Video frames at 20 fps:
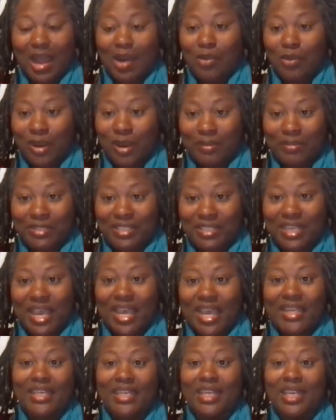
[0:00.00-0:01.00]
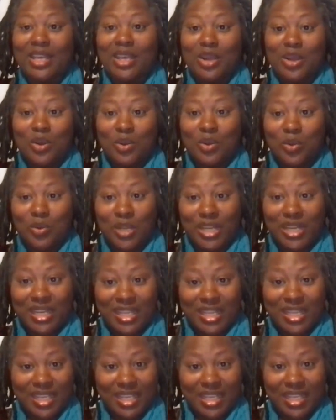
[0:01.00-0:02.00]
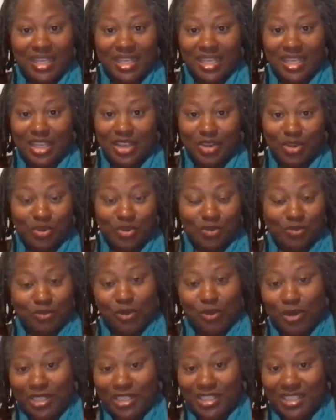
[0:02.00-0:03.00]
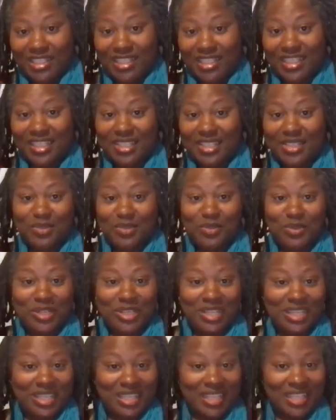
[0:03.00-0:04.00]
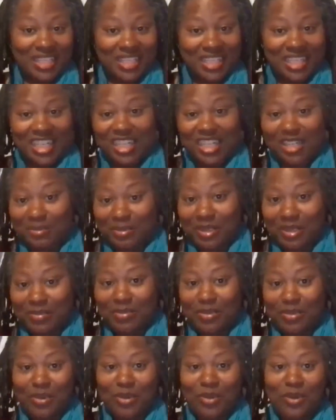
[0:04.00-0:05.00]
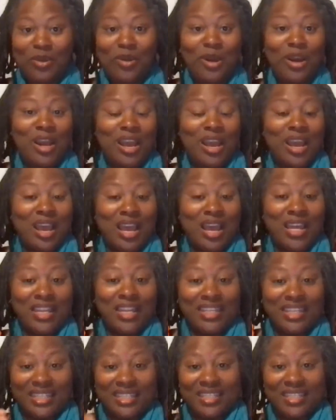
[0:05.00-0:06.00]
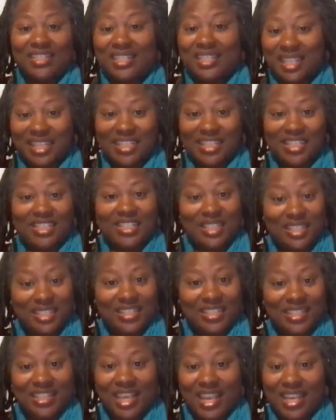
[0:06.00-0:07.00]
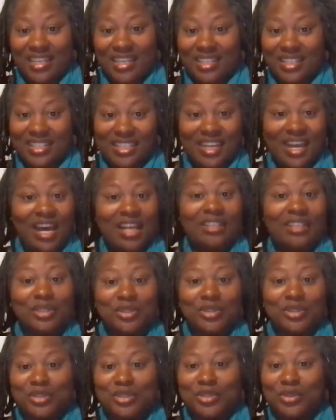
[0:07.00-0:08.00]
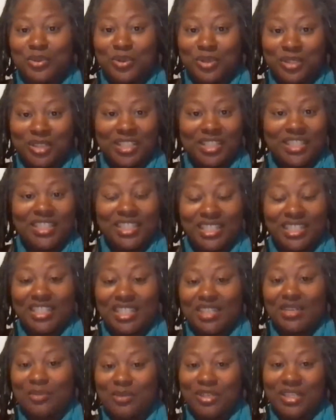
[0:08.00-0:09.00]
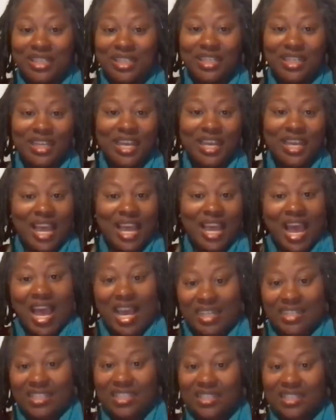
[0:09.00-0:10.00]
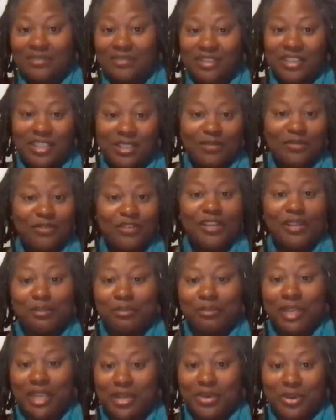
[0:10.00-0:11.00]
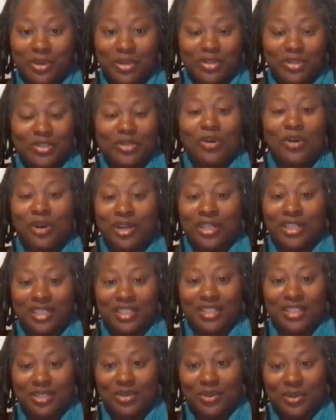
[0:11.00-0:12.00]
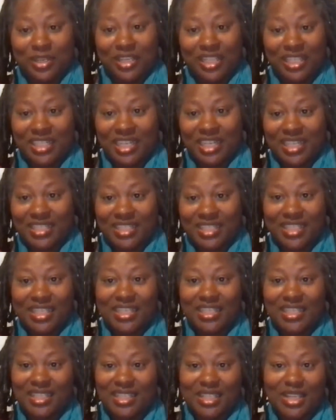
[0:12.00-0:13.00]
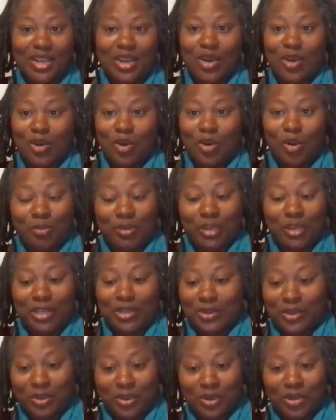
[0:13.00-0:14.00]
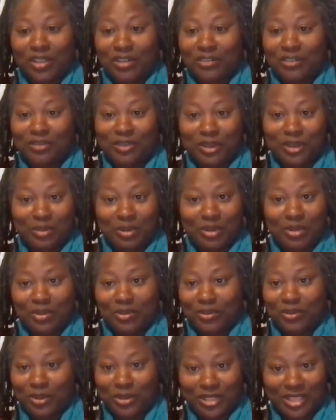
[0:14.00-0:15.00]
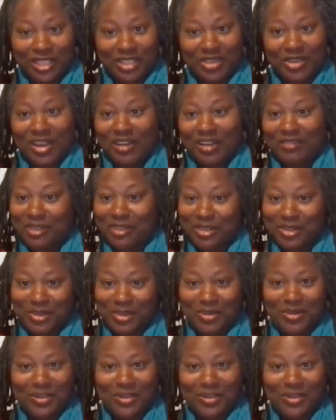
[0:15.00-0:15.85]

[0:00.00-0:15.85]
website. We need new voices. We need young people. This is not just like scholars who are teaching. We need activists, filmmakers, artists. So HSA is open to all of you, but the first thing you have to